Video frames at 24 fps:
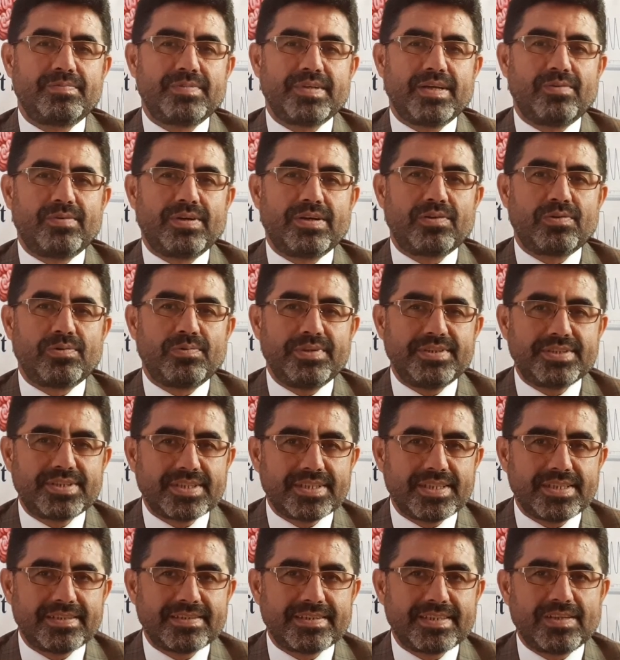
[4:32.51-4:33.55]
our
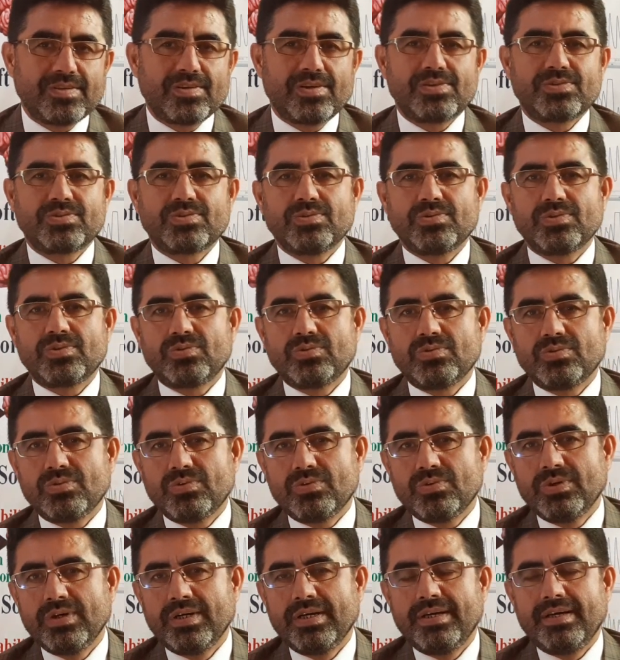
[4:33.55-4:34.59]
questions, and also
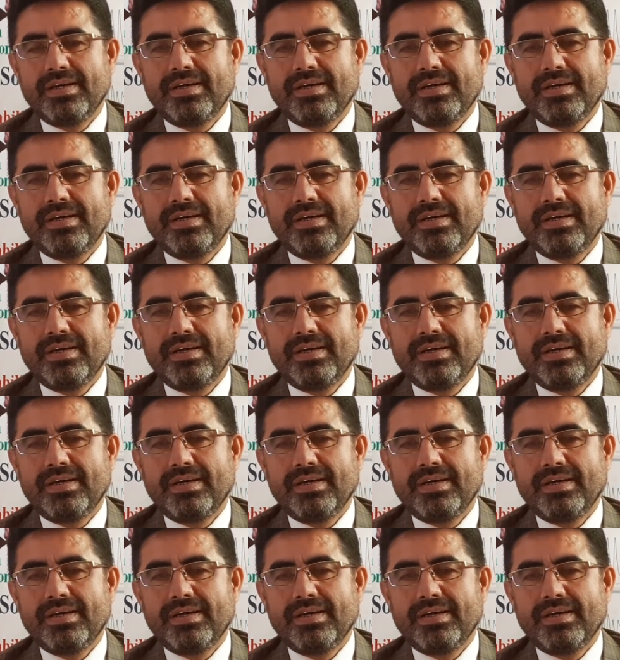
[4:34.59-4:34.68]
to